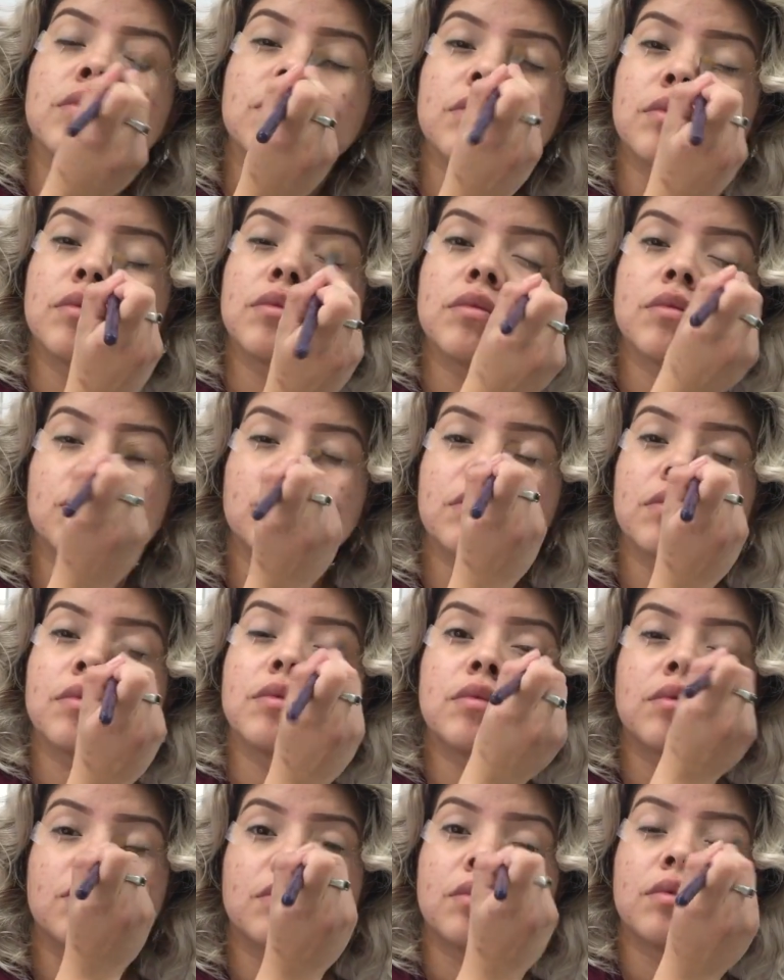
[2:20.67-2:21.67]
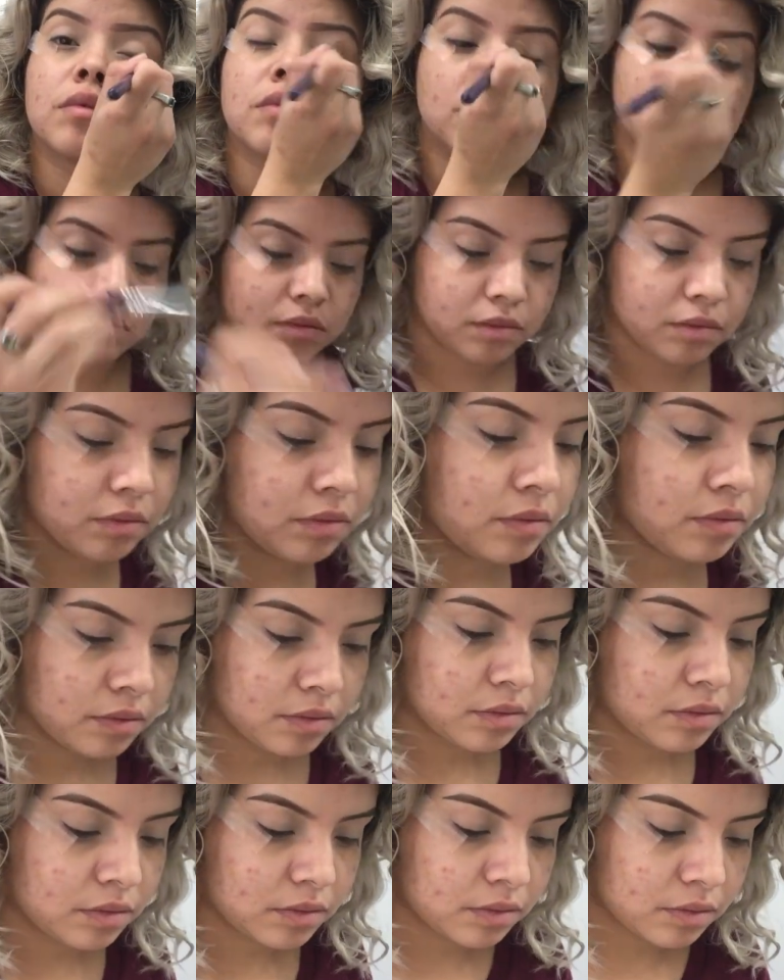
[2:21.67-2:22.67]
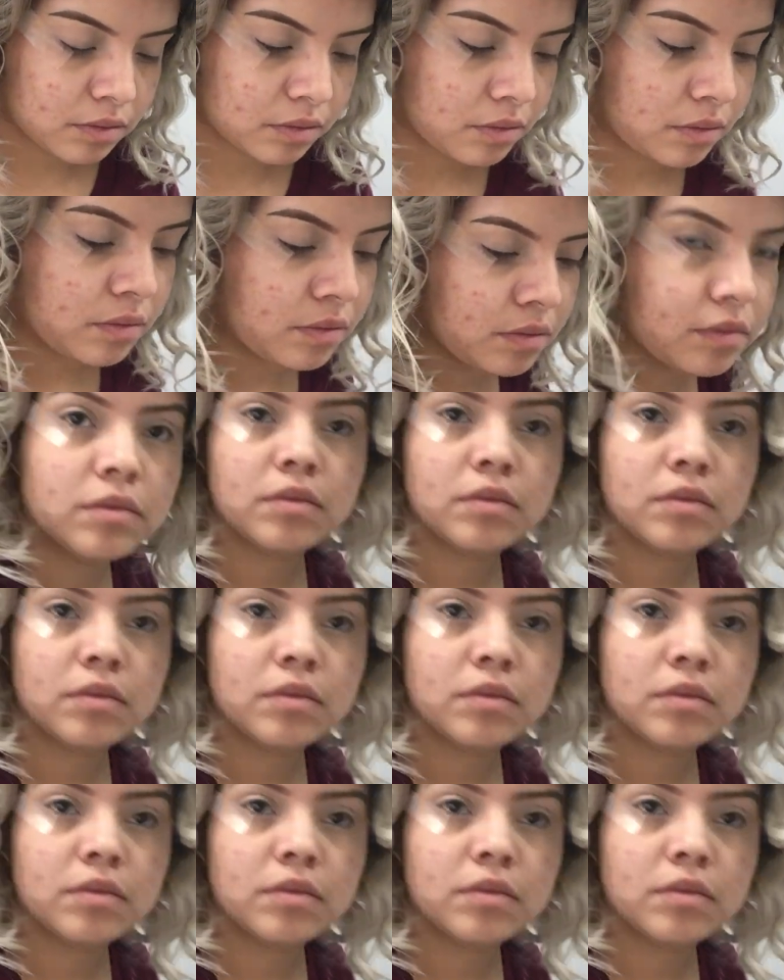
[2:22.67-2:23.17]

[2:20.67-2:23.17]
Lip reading: Spun translucent powder just